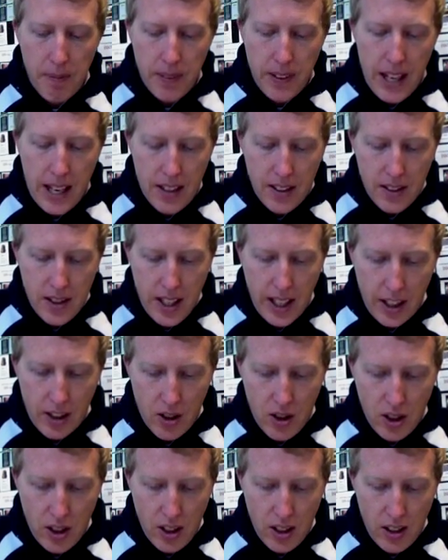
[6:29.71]
That
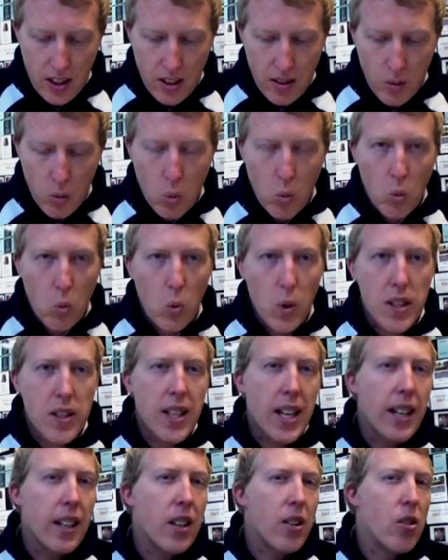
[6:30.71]
section was
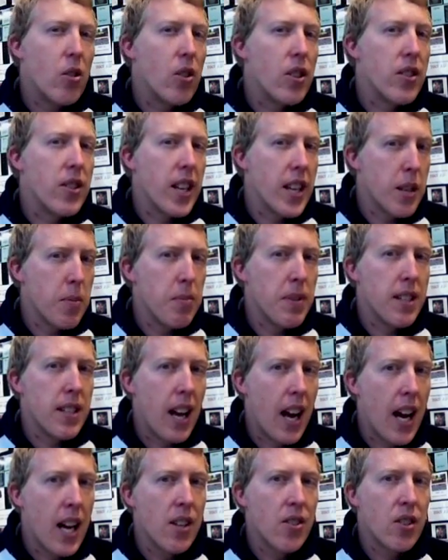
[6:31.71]
done in your assessment
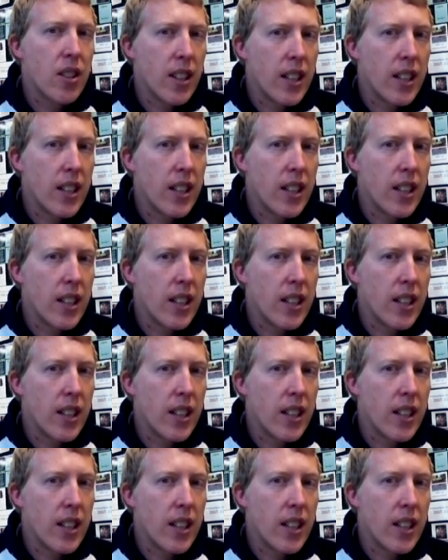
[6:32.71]
task.